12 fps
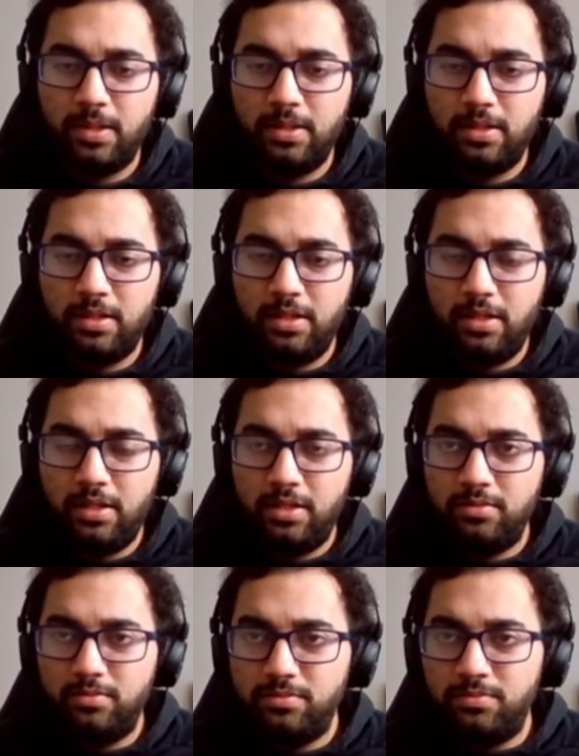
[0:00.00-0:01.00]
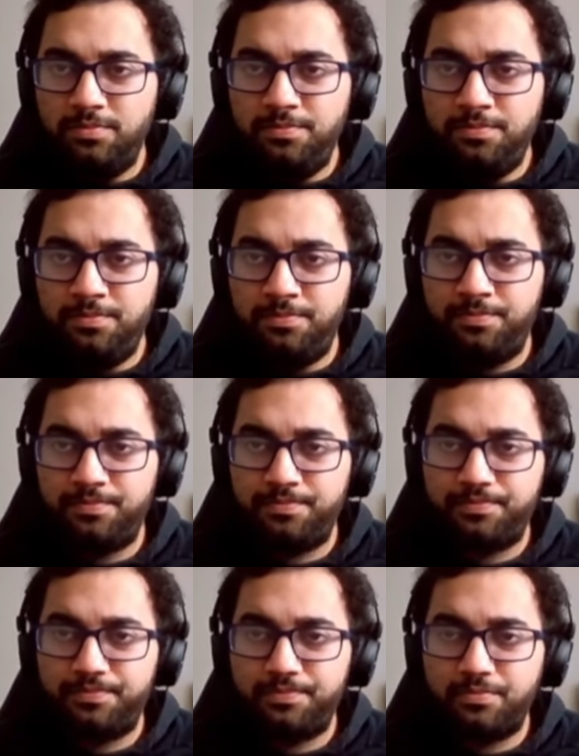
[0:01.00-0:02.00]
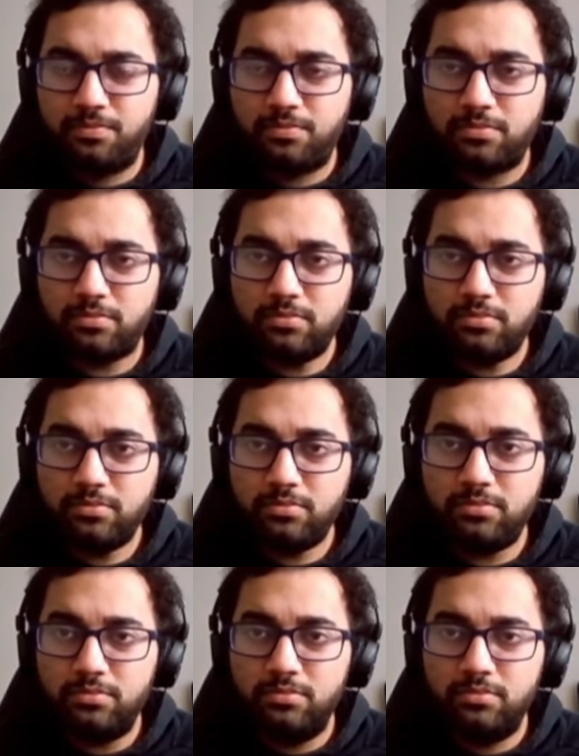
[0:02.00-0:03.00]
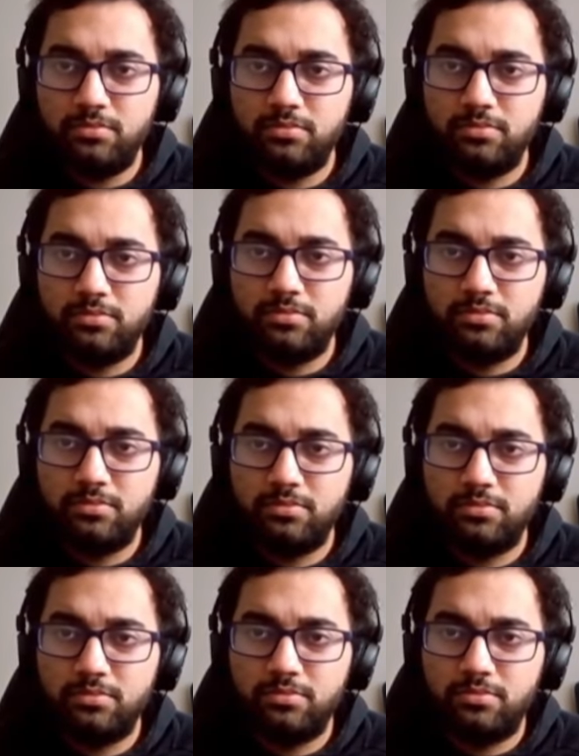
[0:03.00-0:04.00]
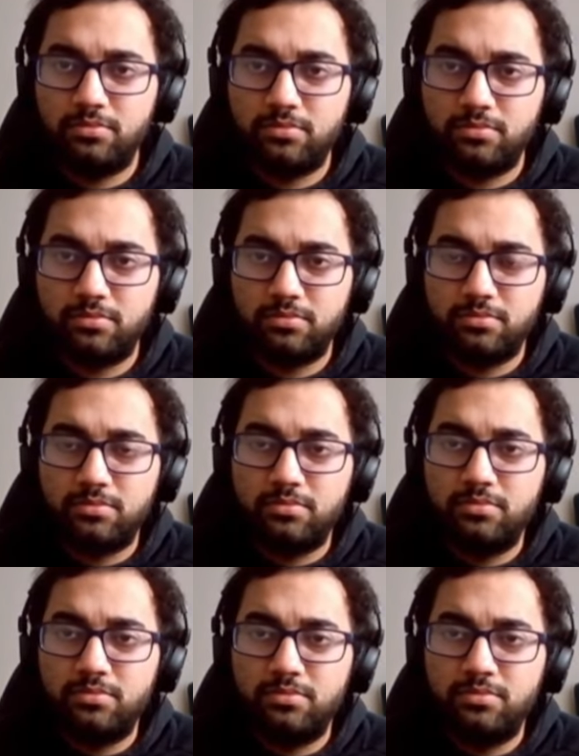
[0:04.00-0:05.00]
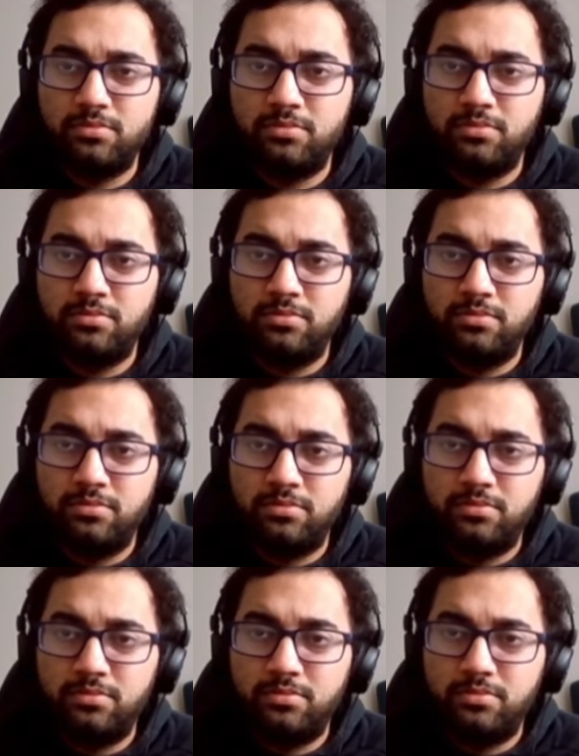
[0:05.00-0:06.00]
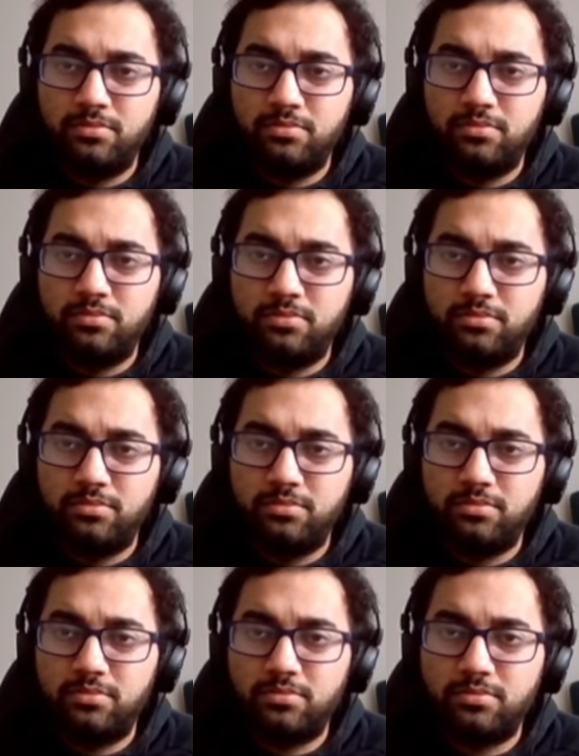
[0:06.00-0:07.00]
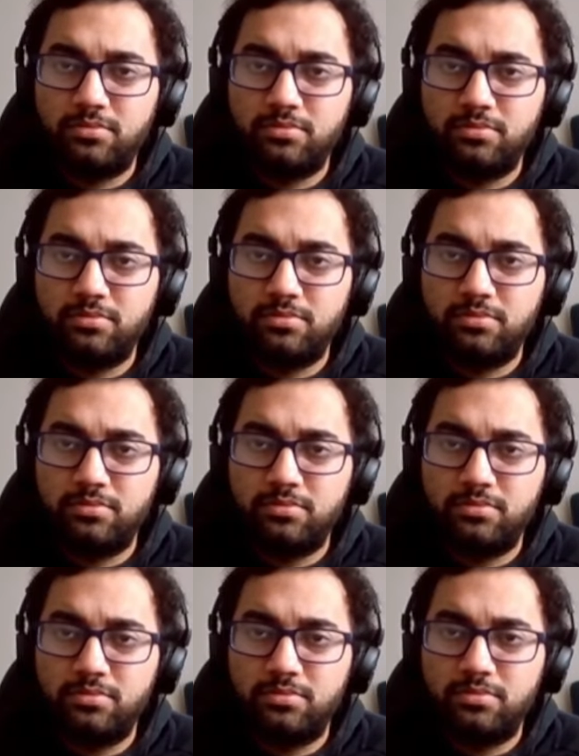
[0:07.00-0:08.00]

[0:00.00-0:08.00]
This person isn't speaking.